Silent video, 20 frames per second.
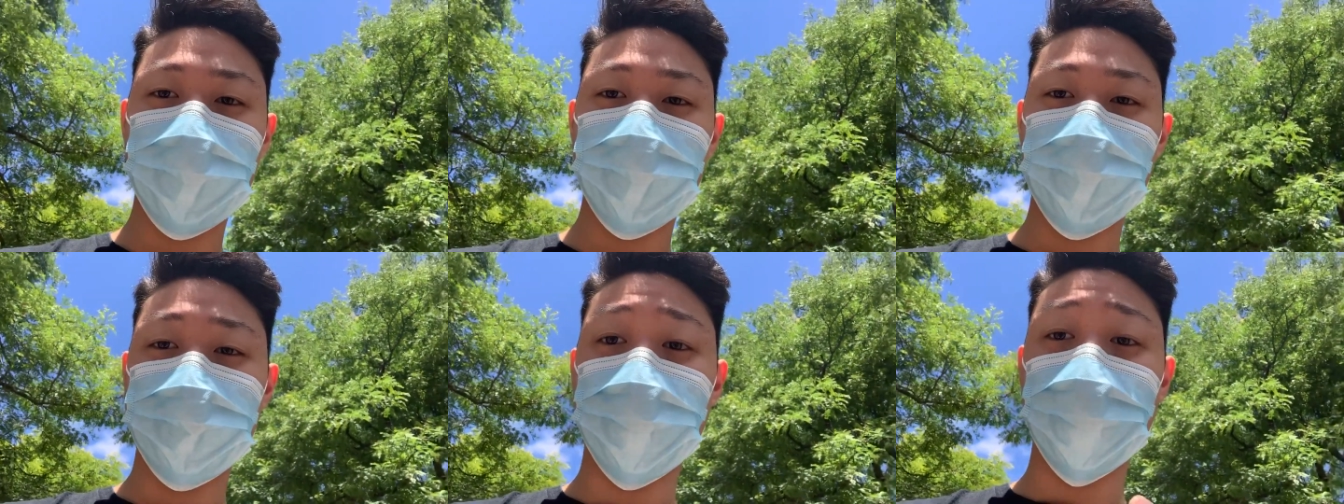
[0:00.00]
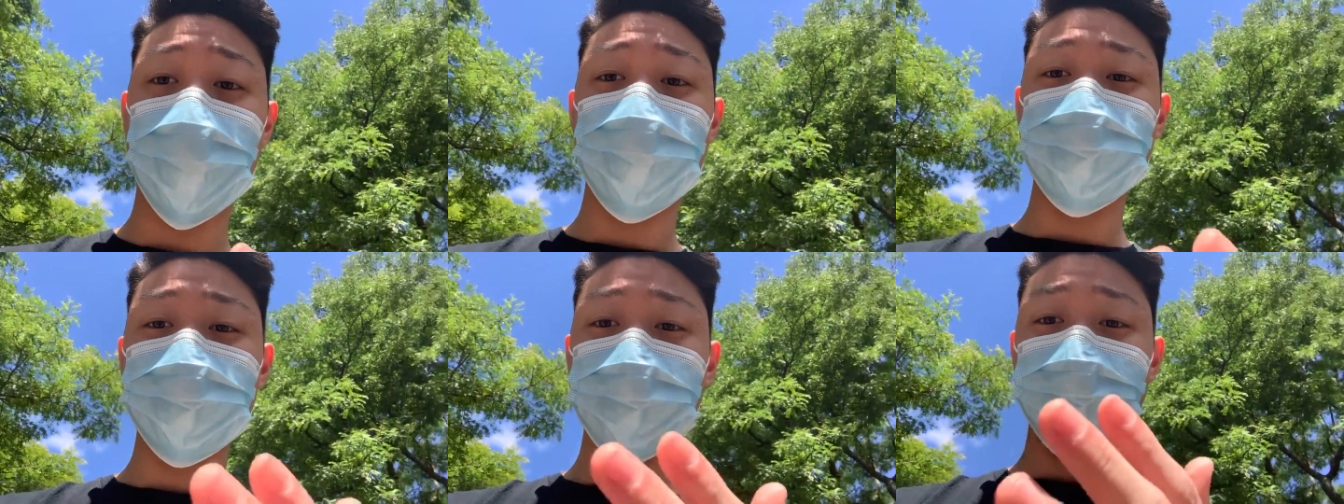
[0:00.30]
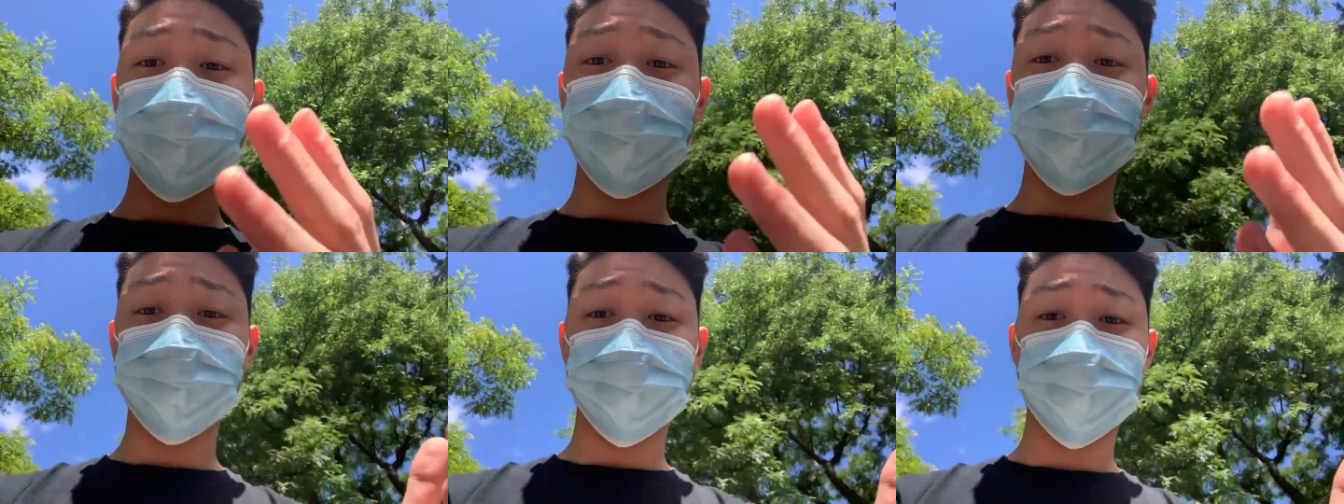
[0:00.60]
Apparently
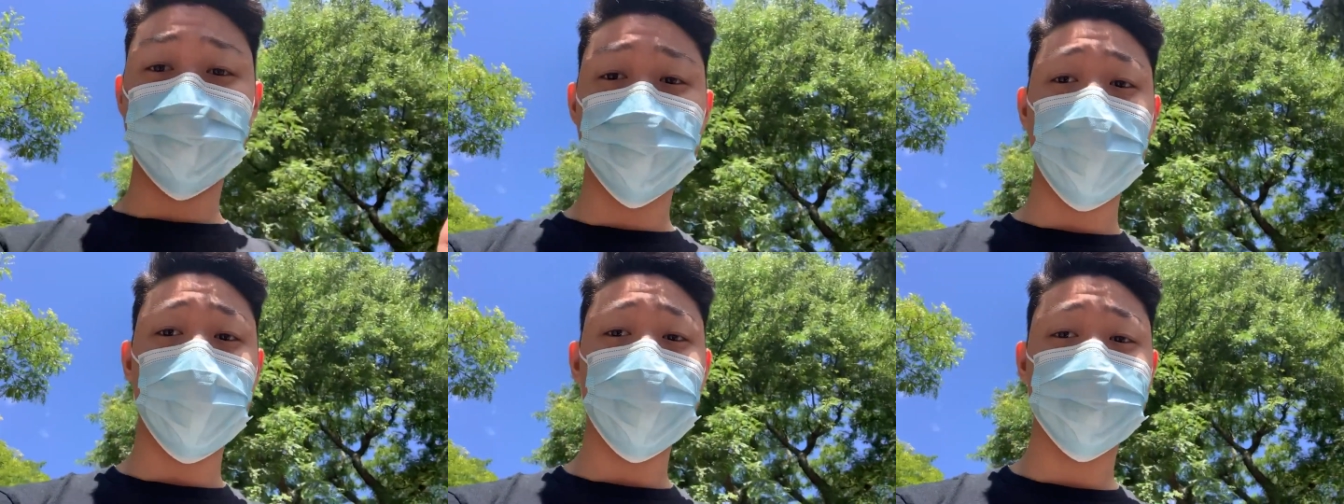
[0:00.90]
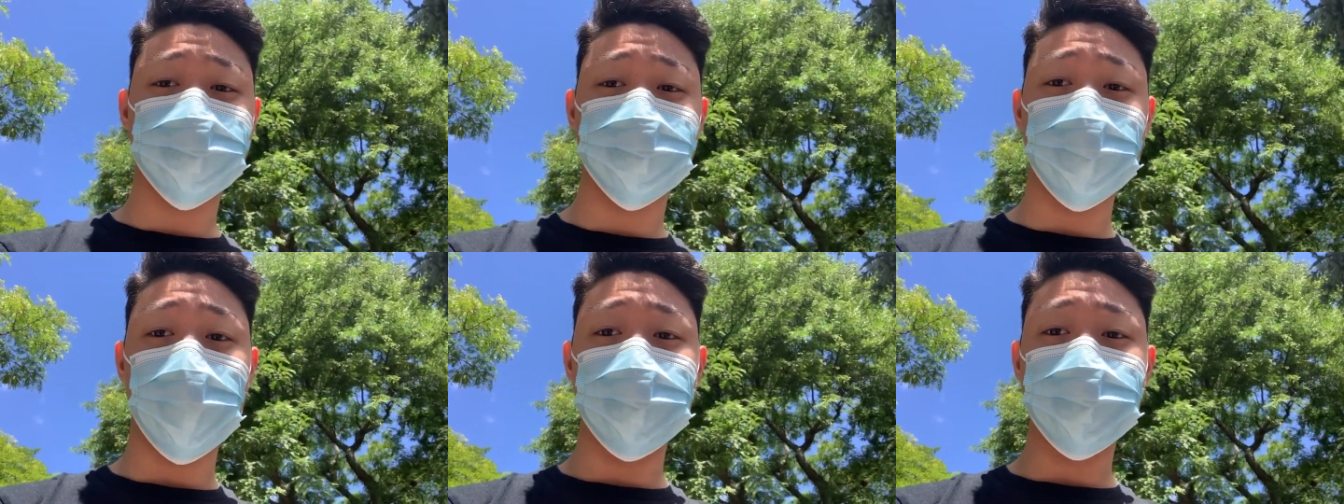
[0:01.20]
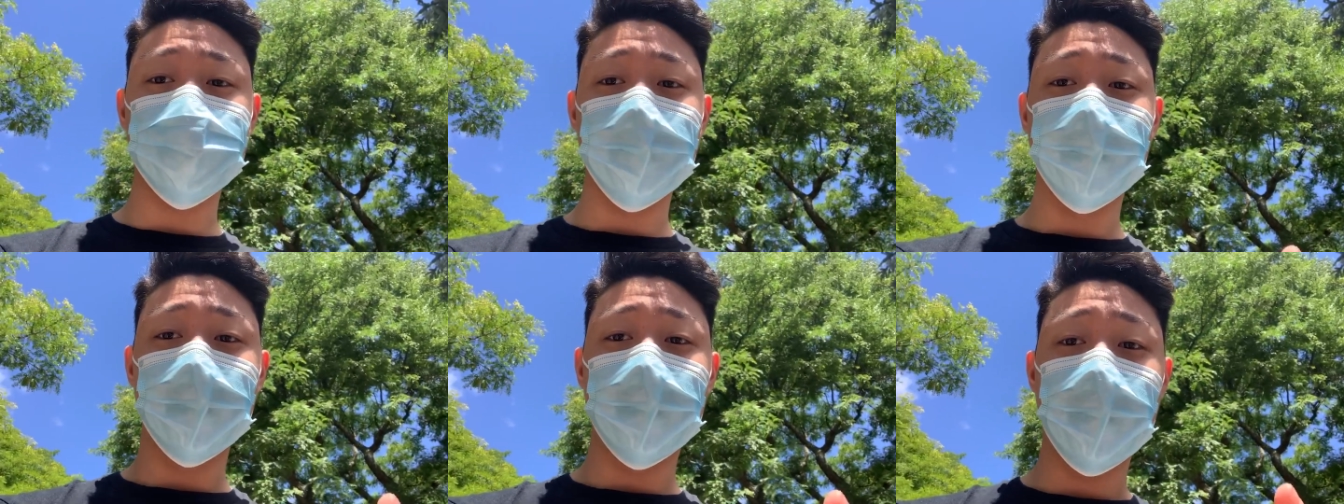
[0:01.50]
there's a shock drop
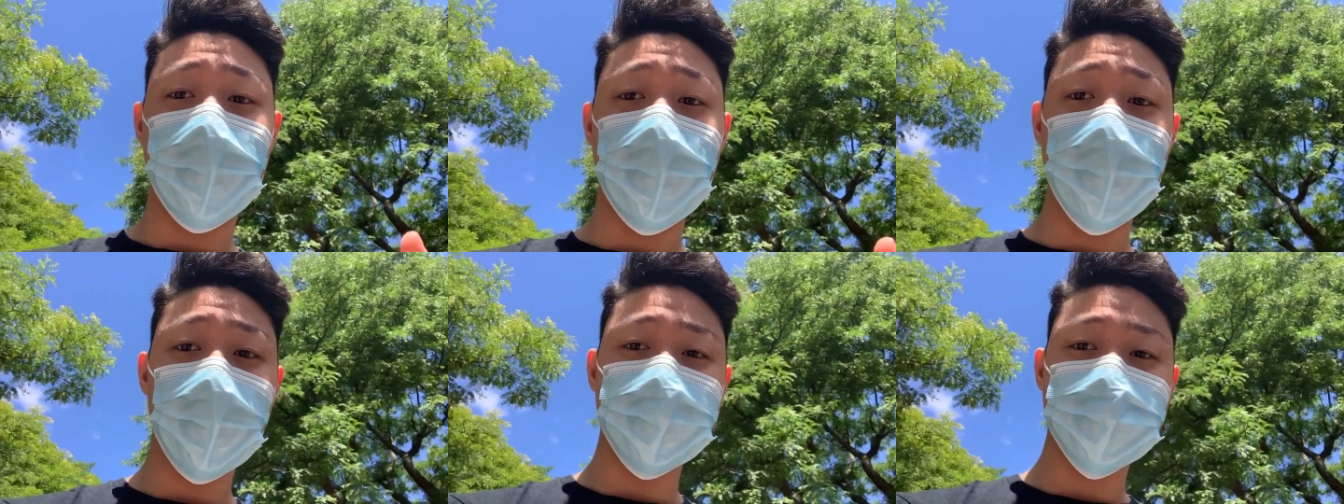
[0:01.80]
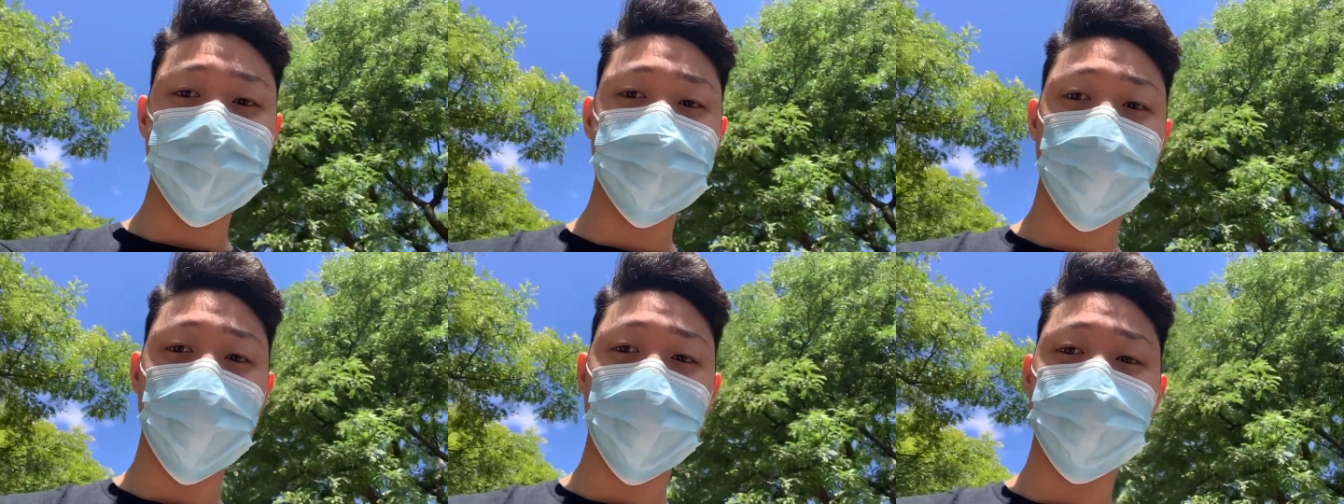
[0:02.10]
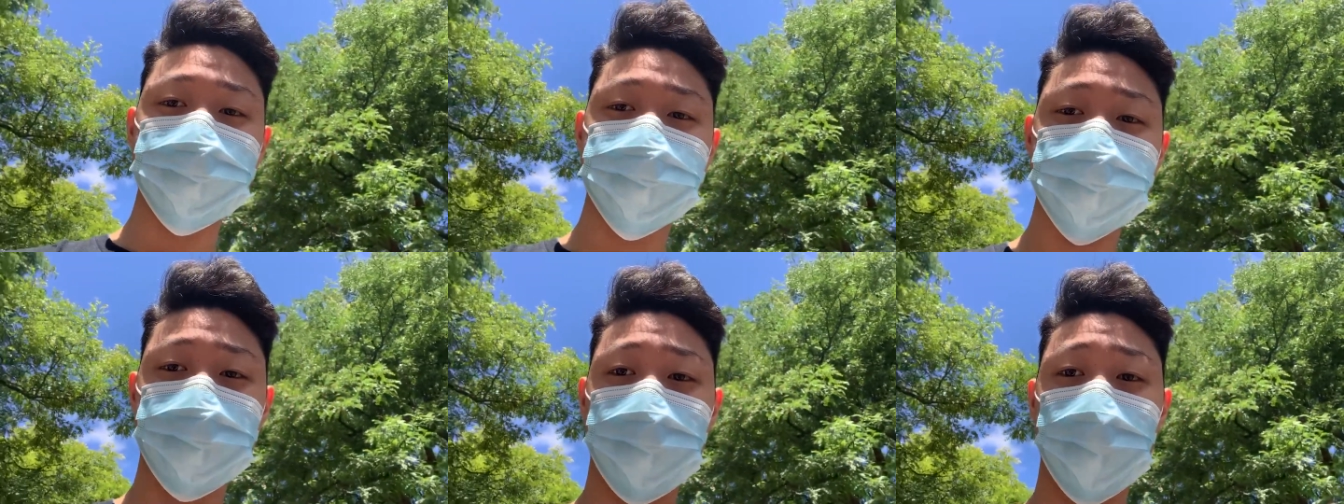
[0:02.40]
at
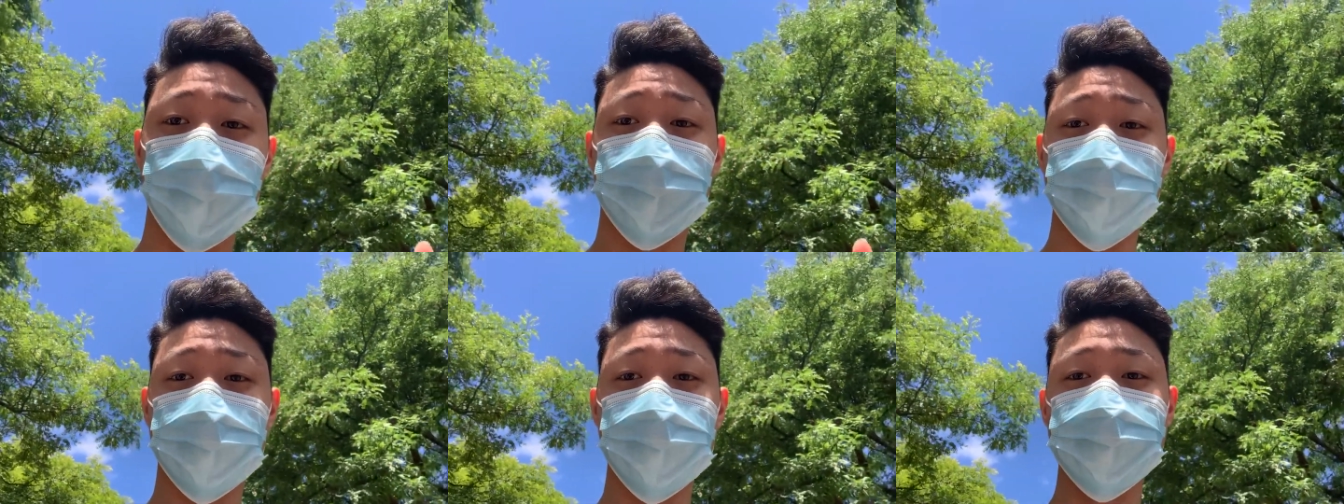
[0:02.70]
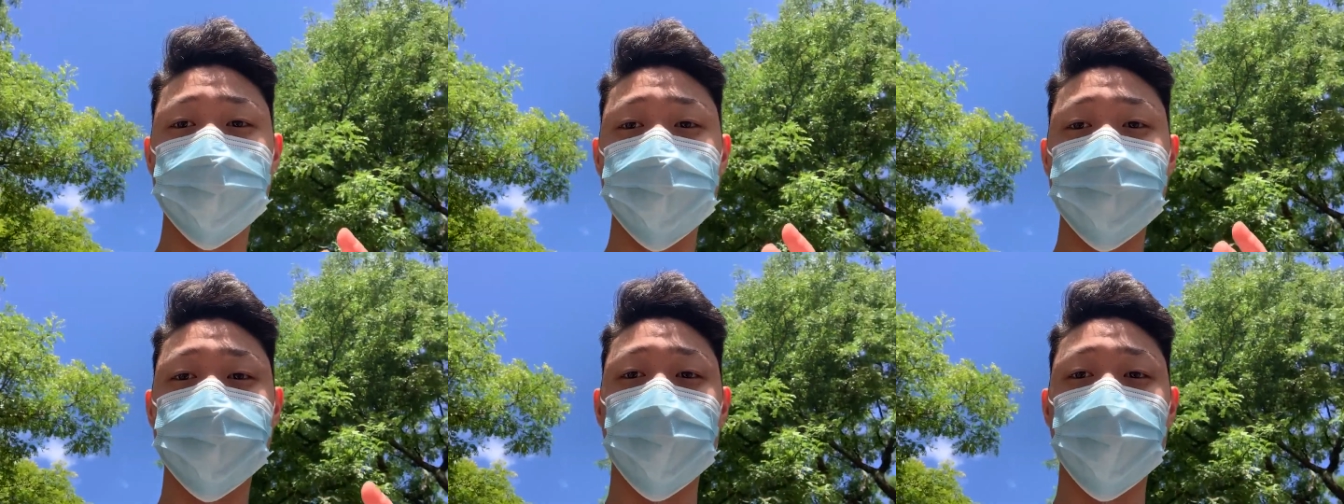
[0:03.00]
Champs for the Yeezy